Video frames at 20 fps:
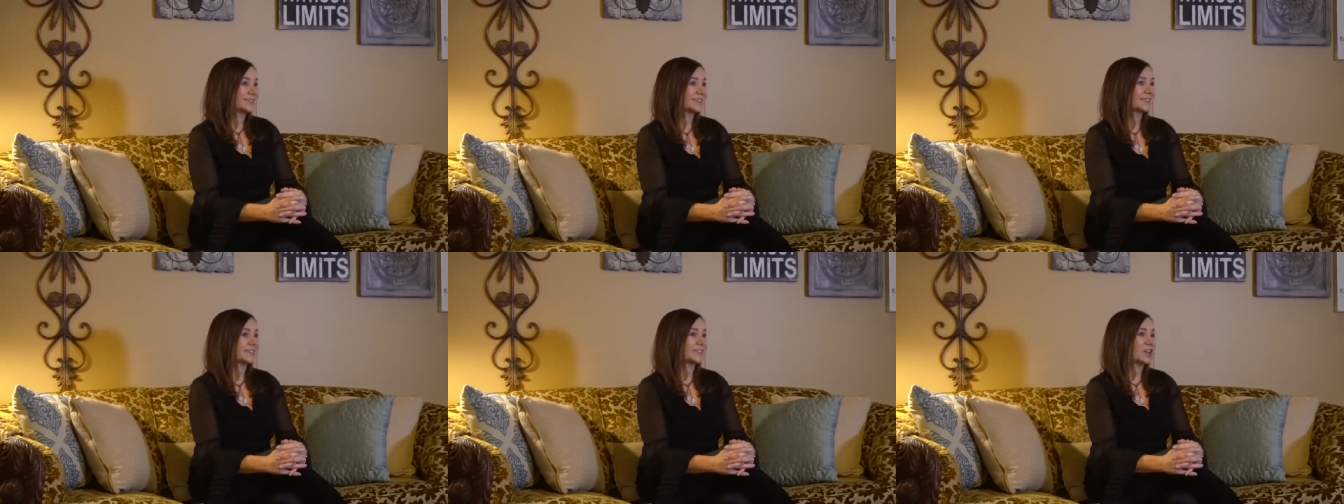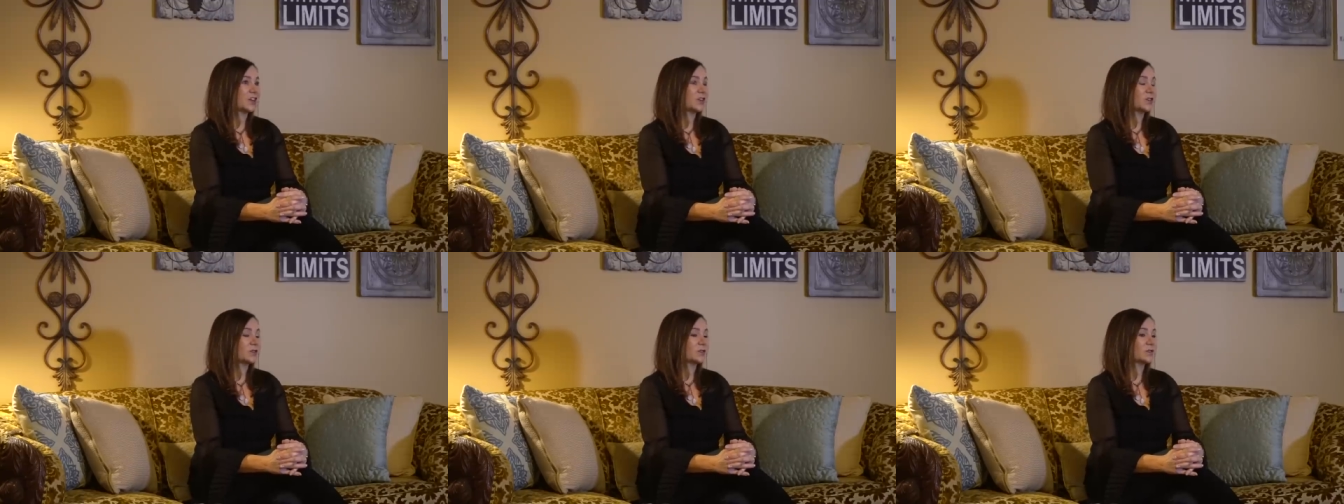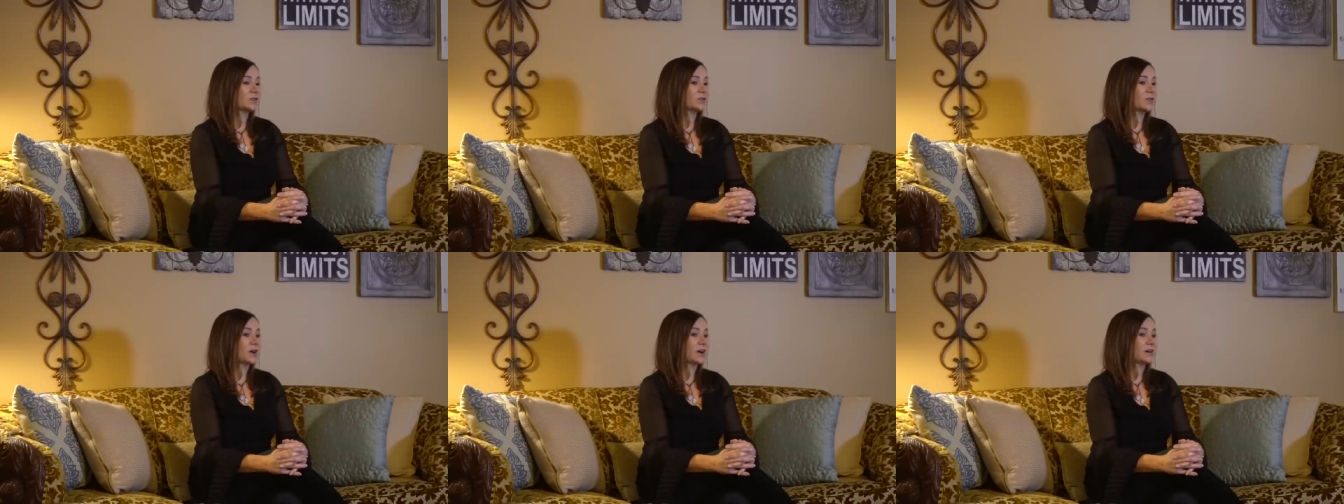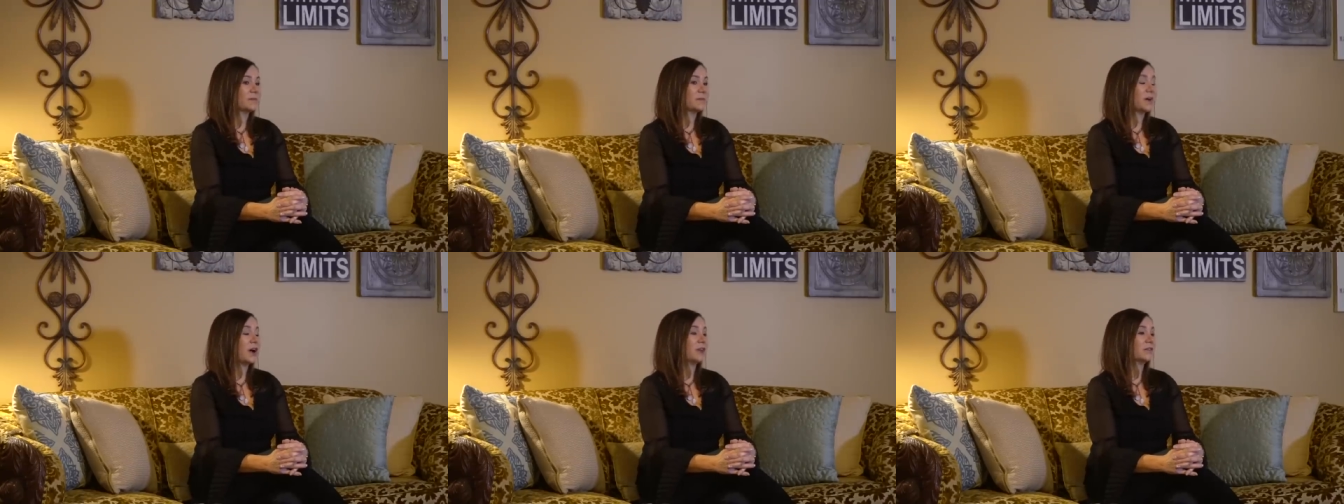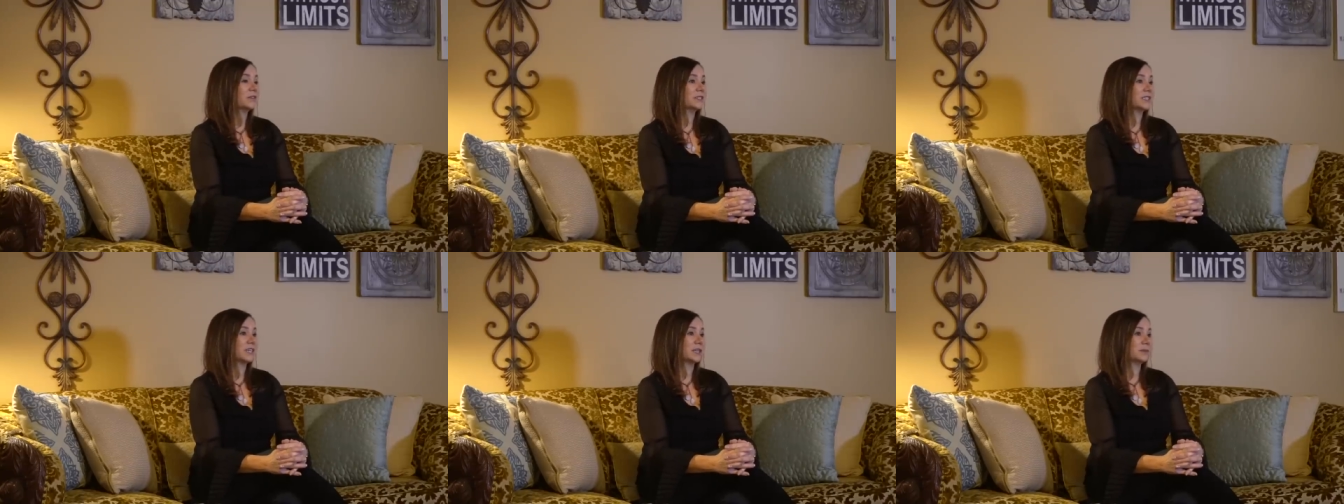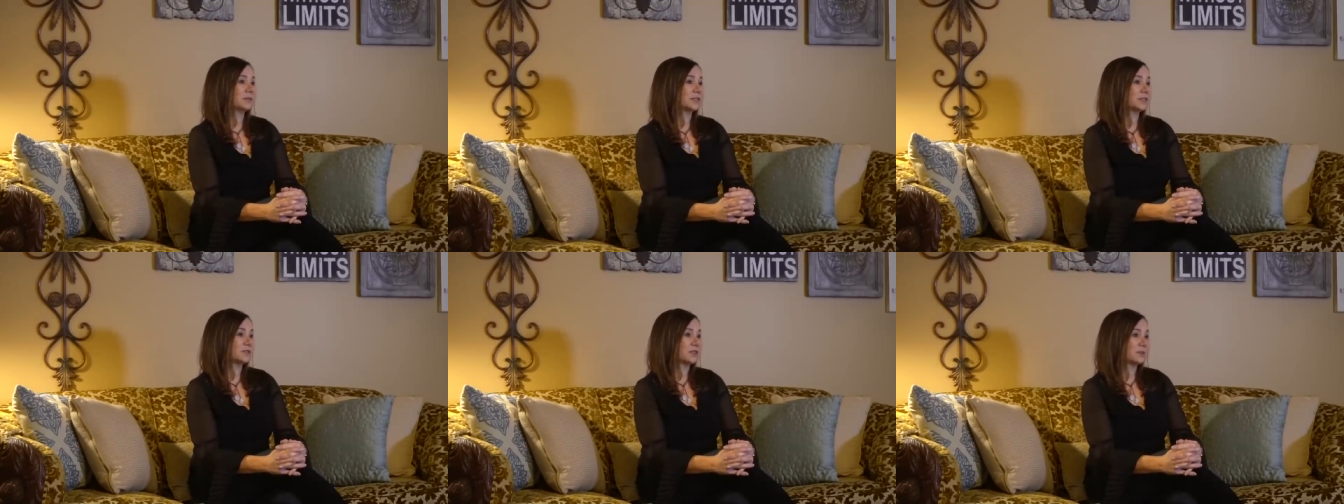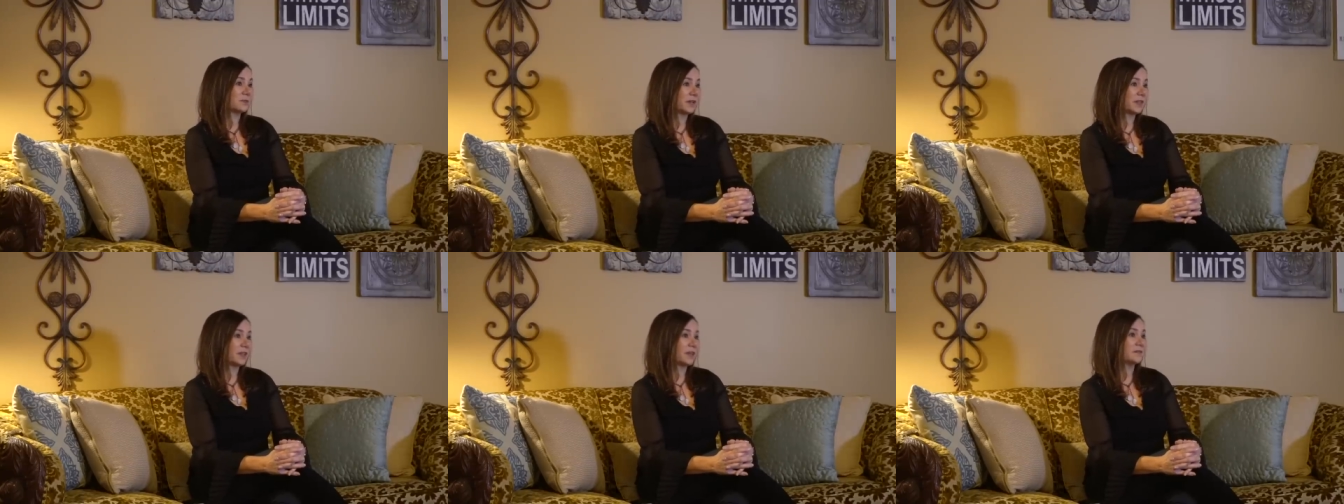So um, oftentimes
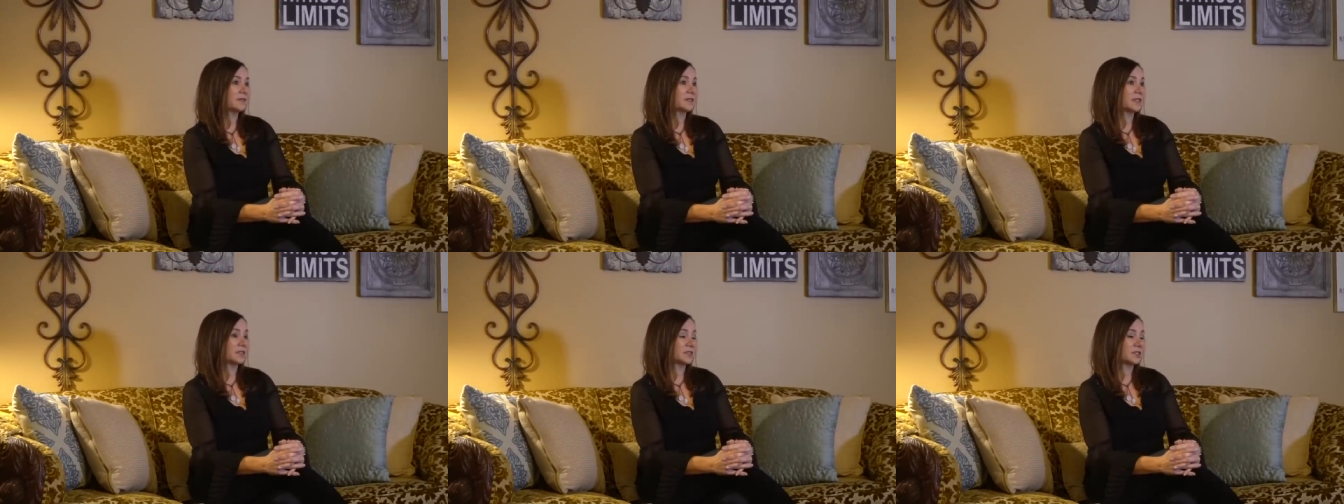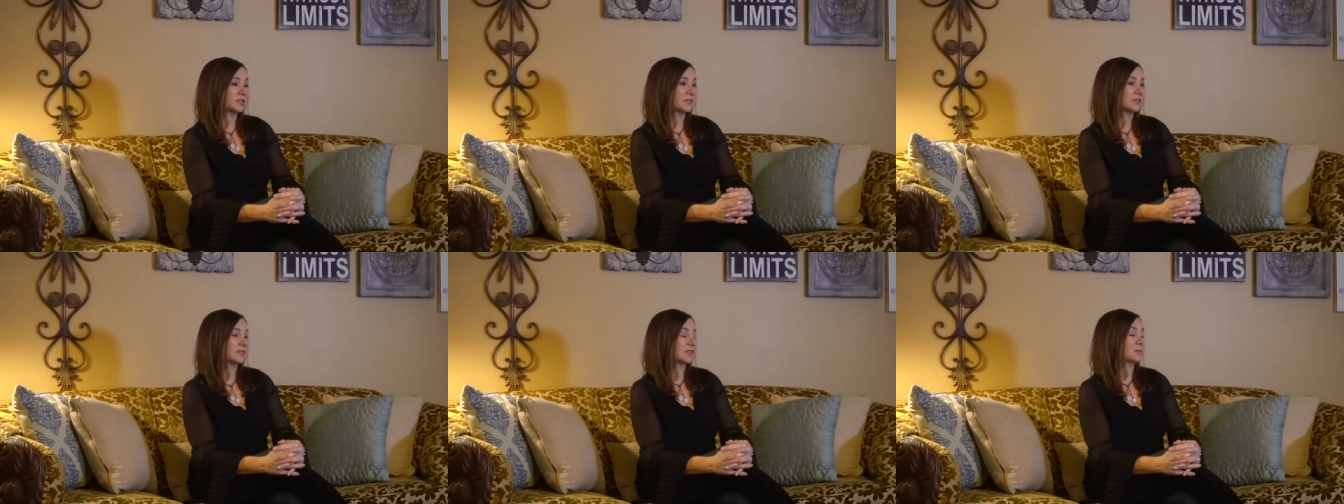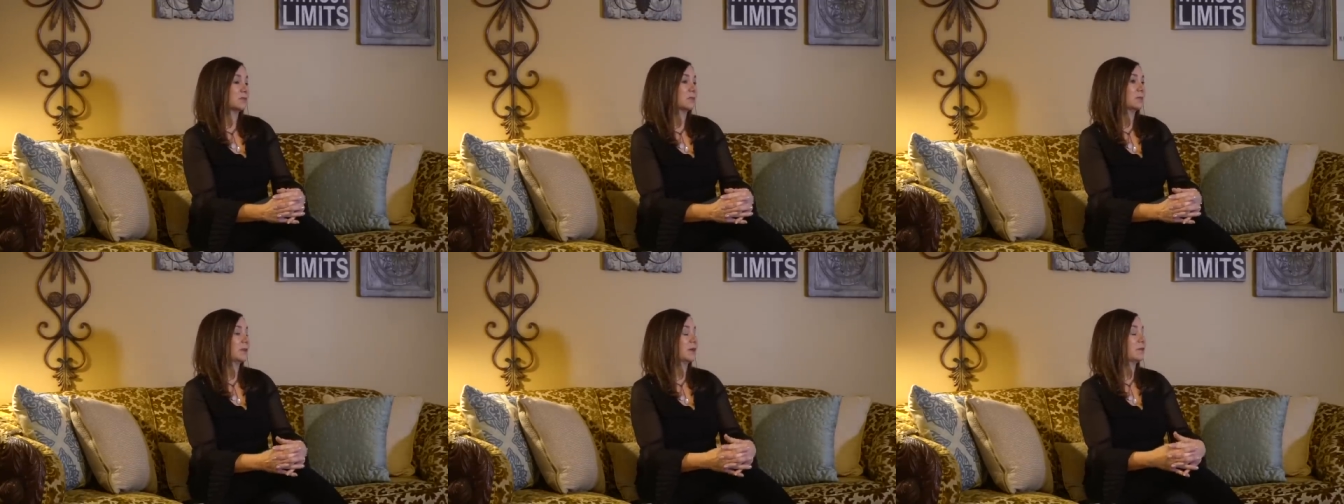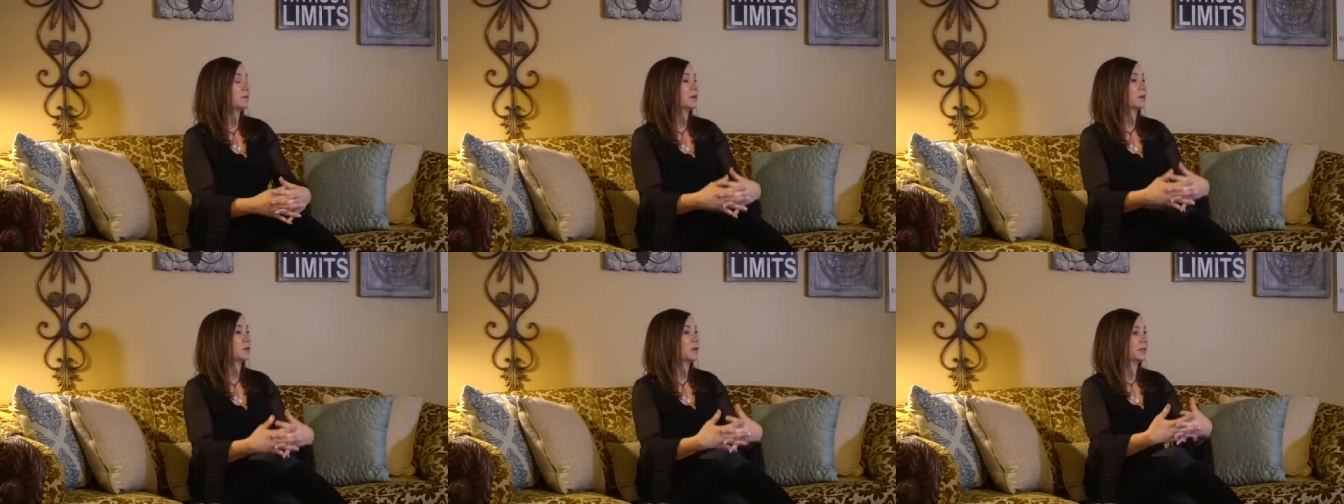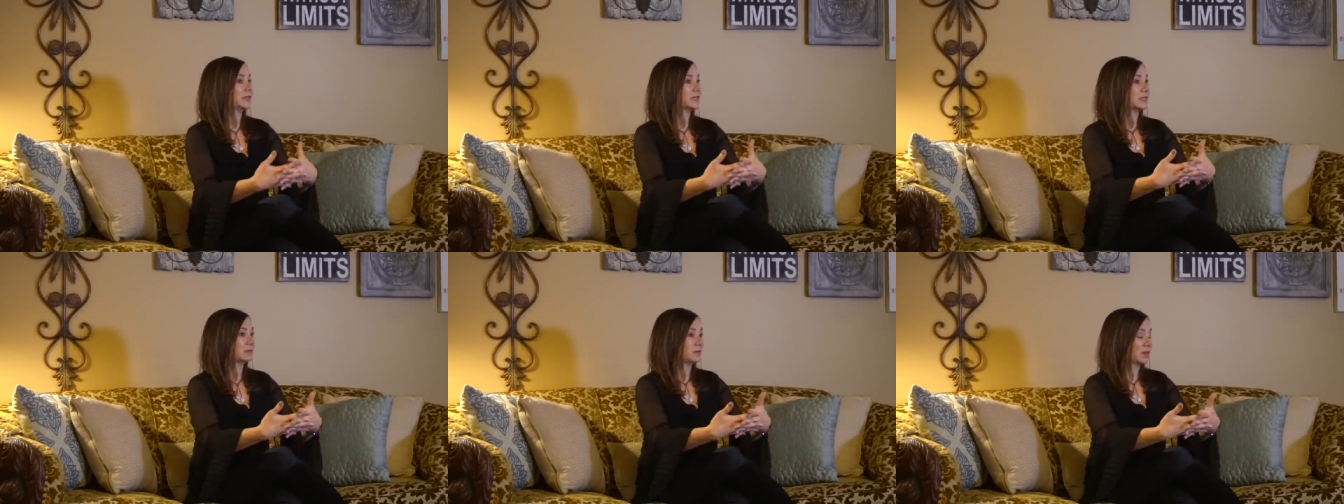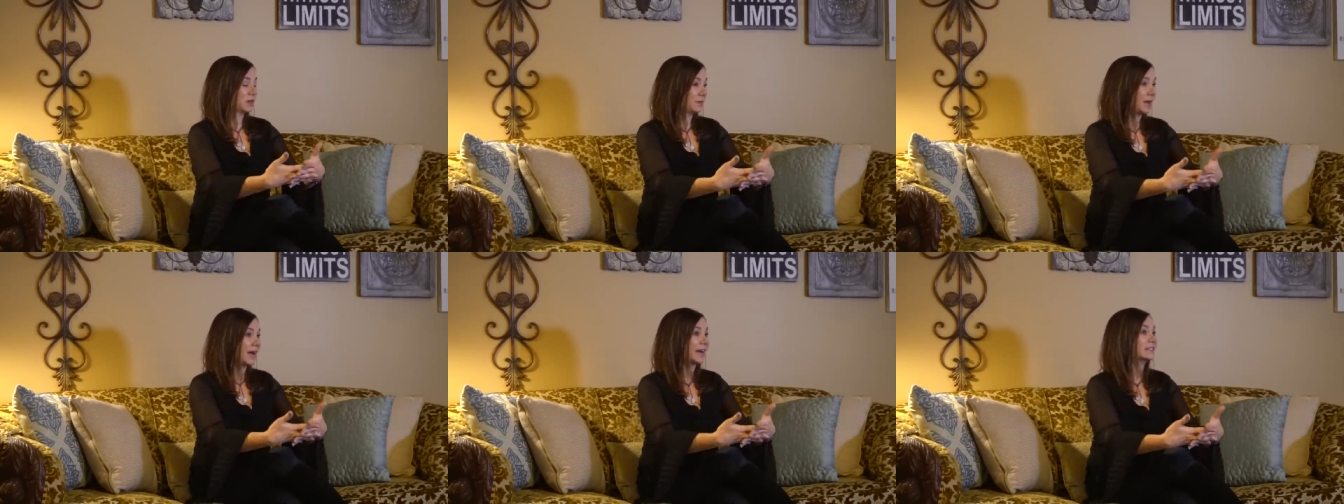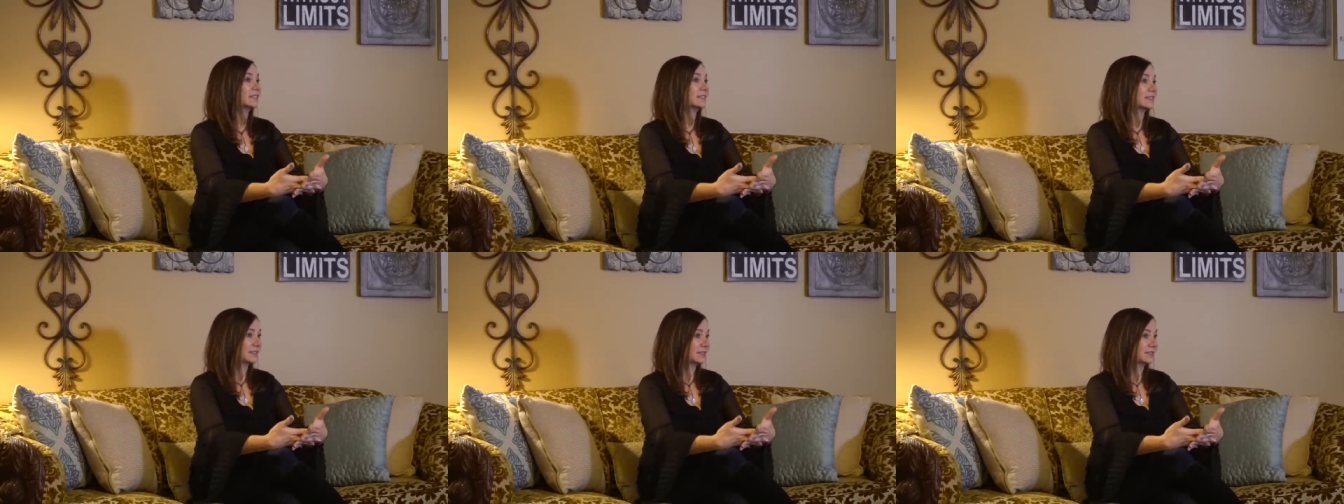during my live sessions, someone might request Mary
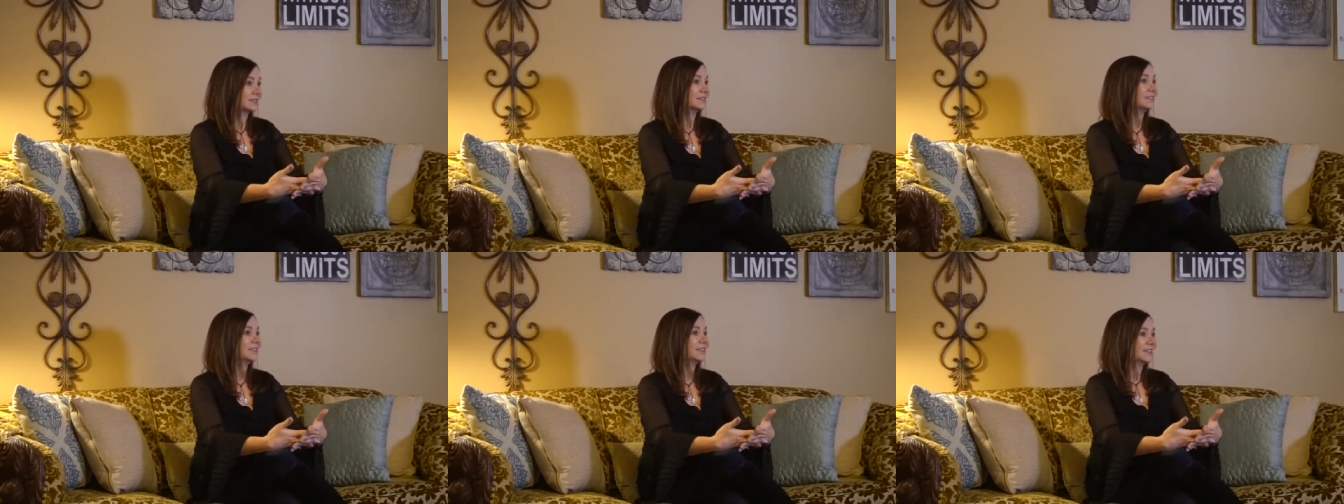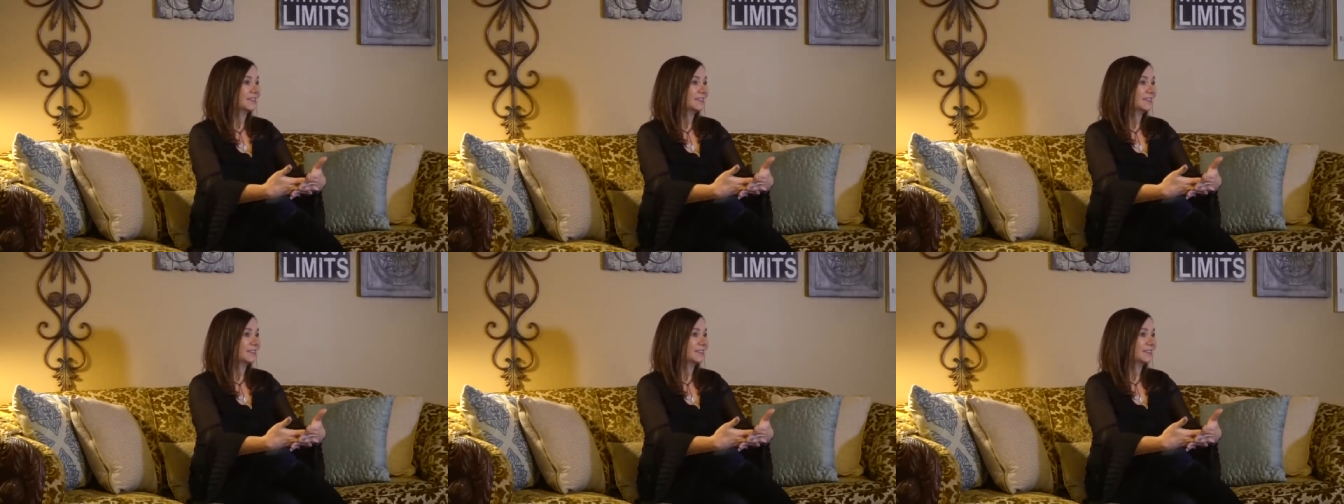Magdalene